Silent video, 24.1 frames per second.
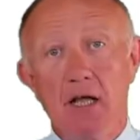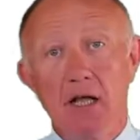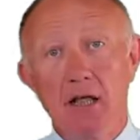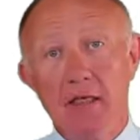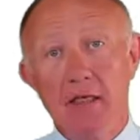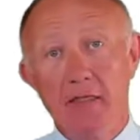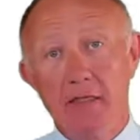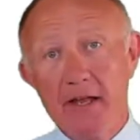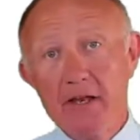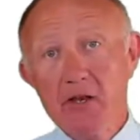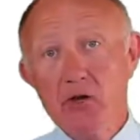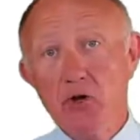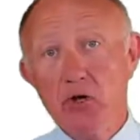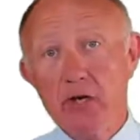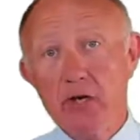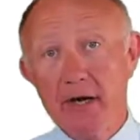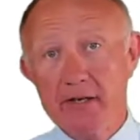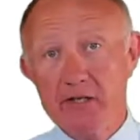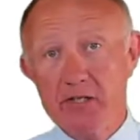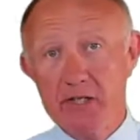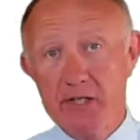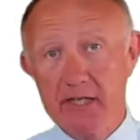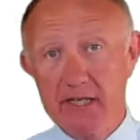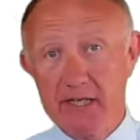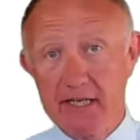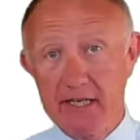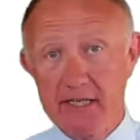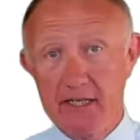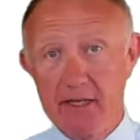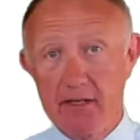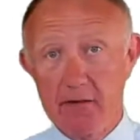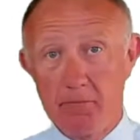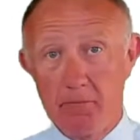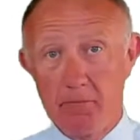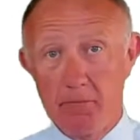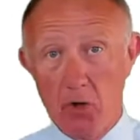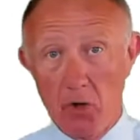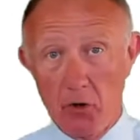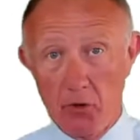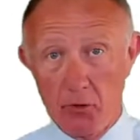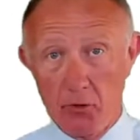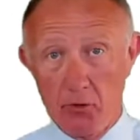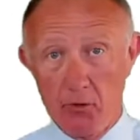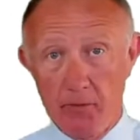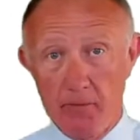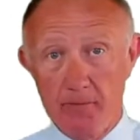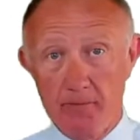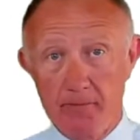Then you're going to need a
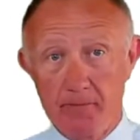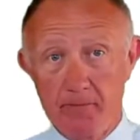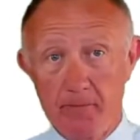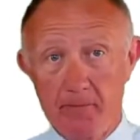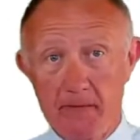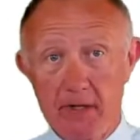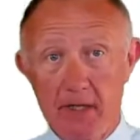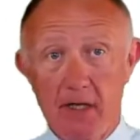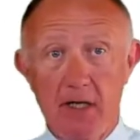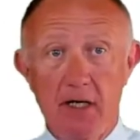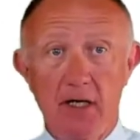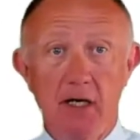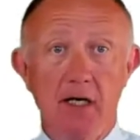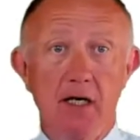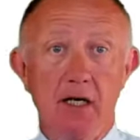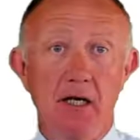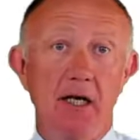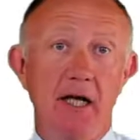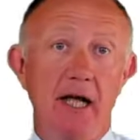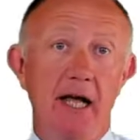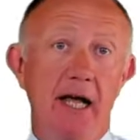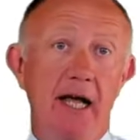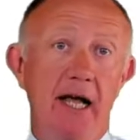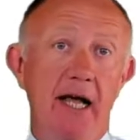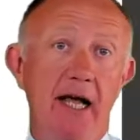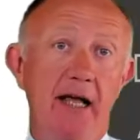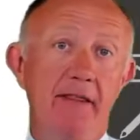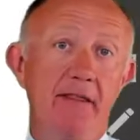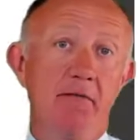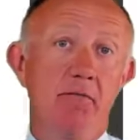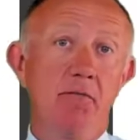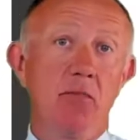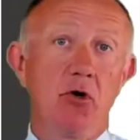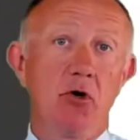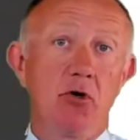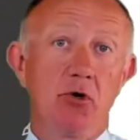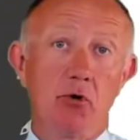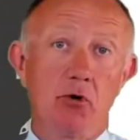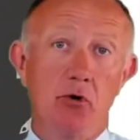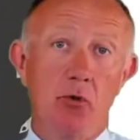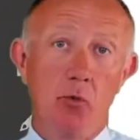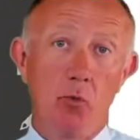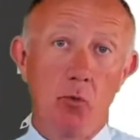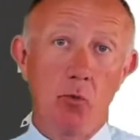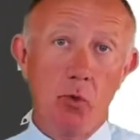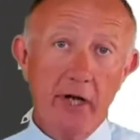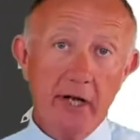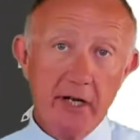model. And the model that
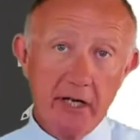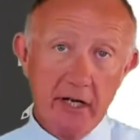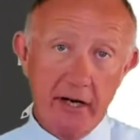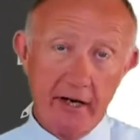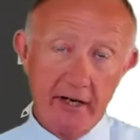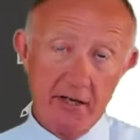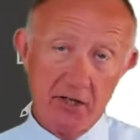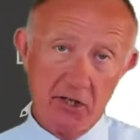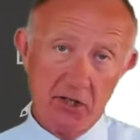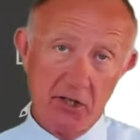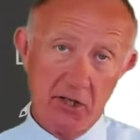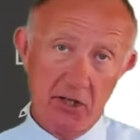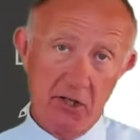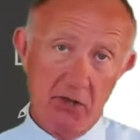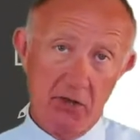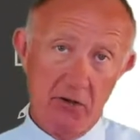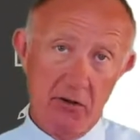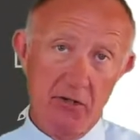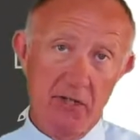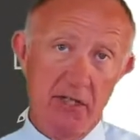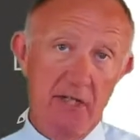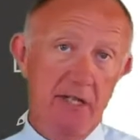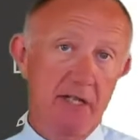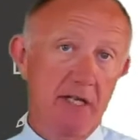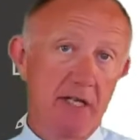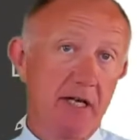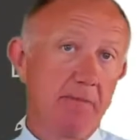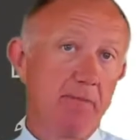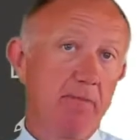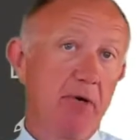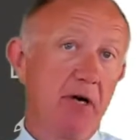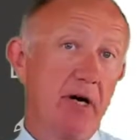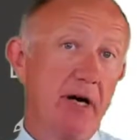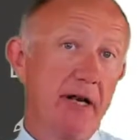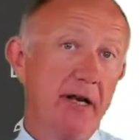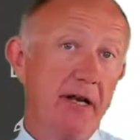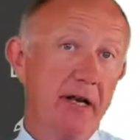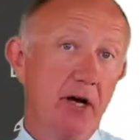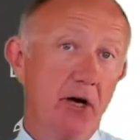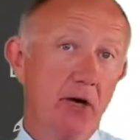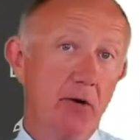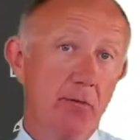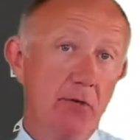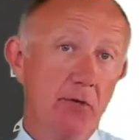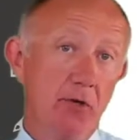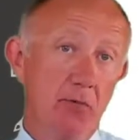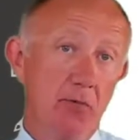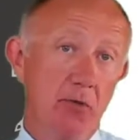we're going to use is a
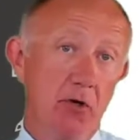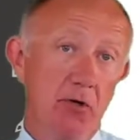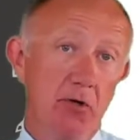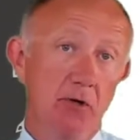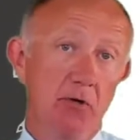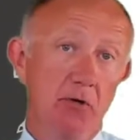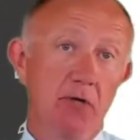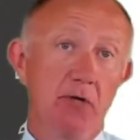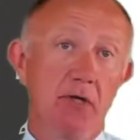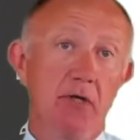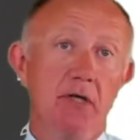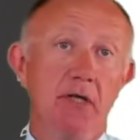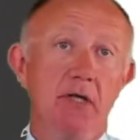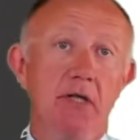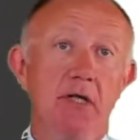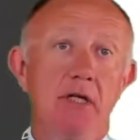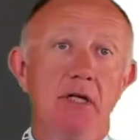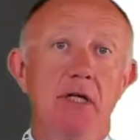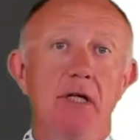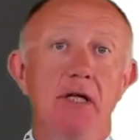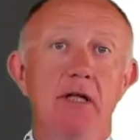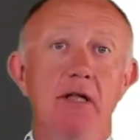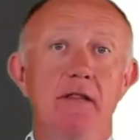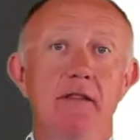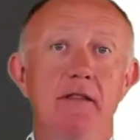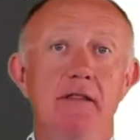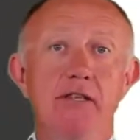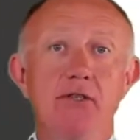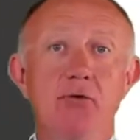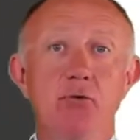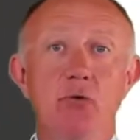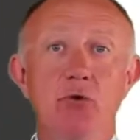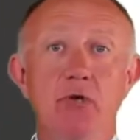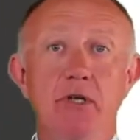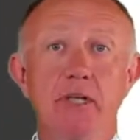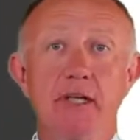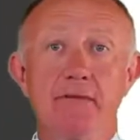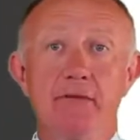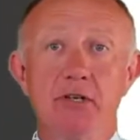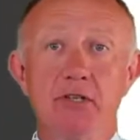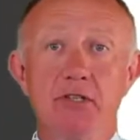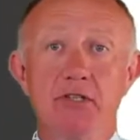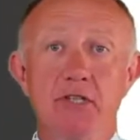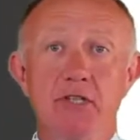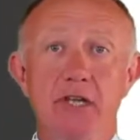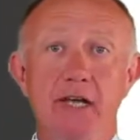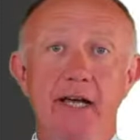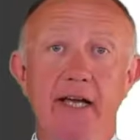binomial model. This will give
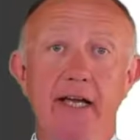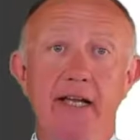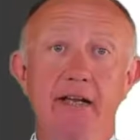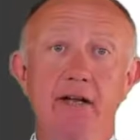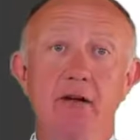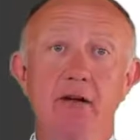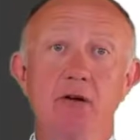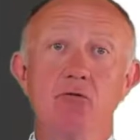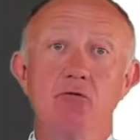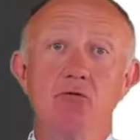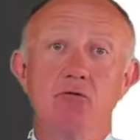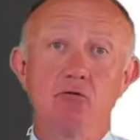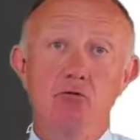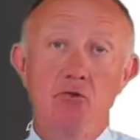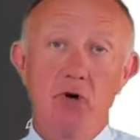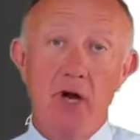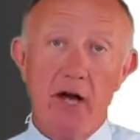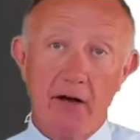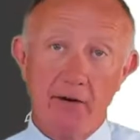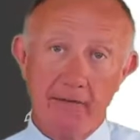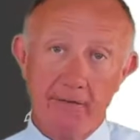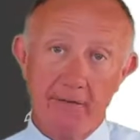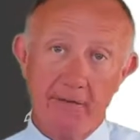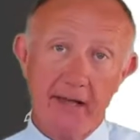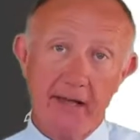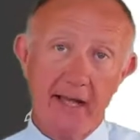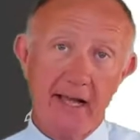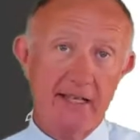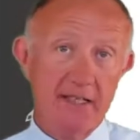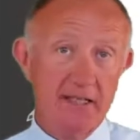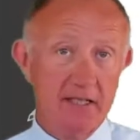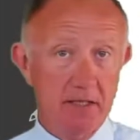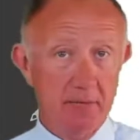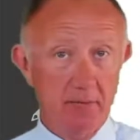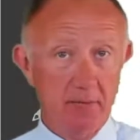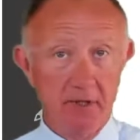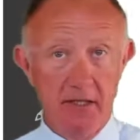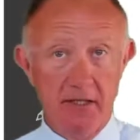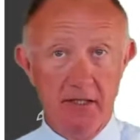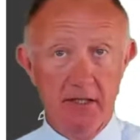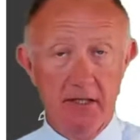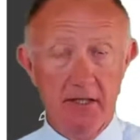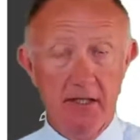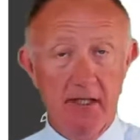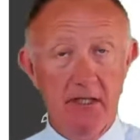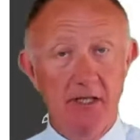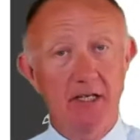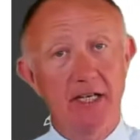us a rough estimate
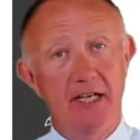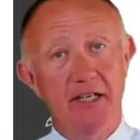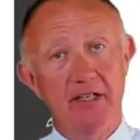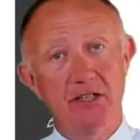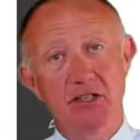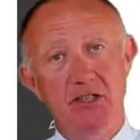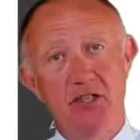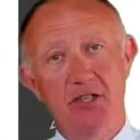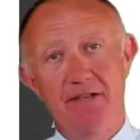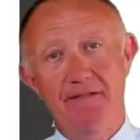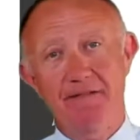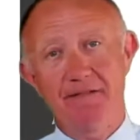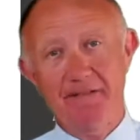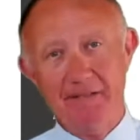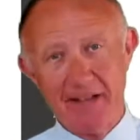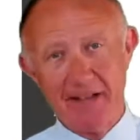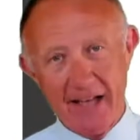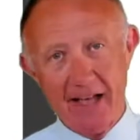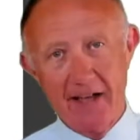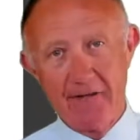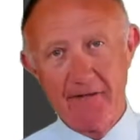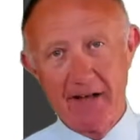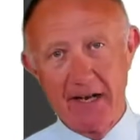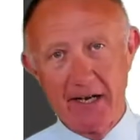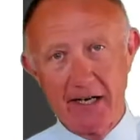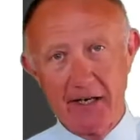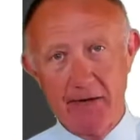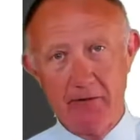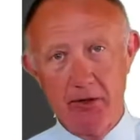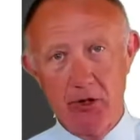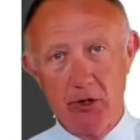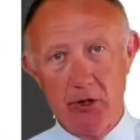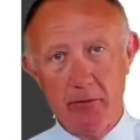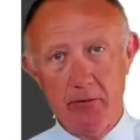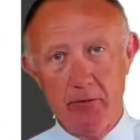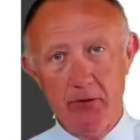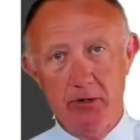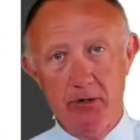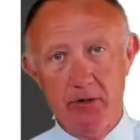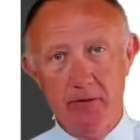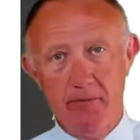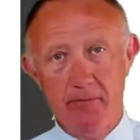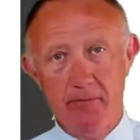as to the fair value of the option.